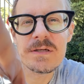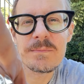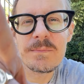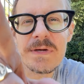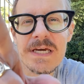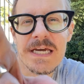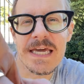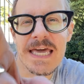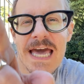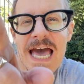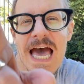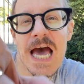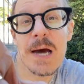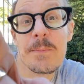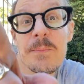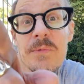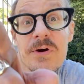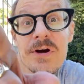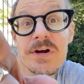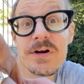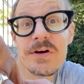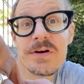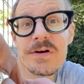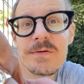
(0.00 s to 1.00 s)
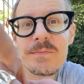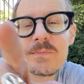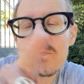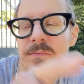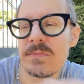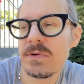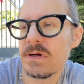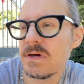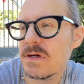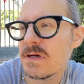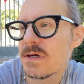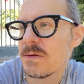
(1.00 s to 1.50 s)
my camera,
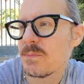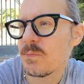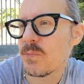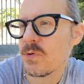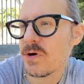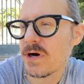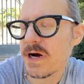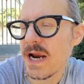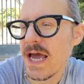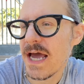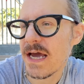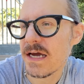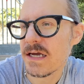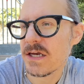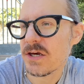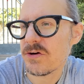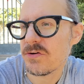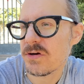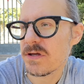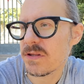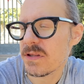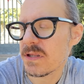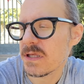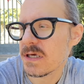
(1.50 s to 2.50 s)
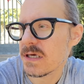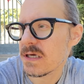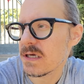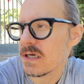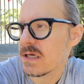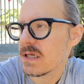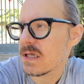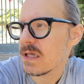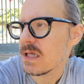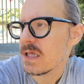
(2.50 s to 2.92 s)
more accurately,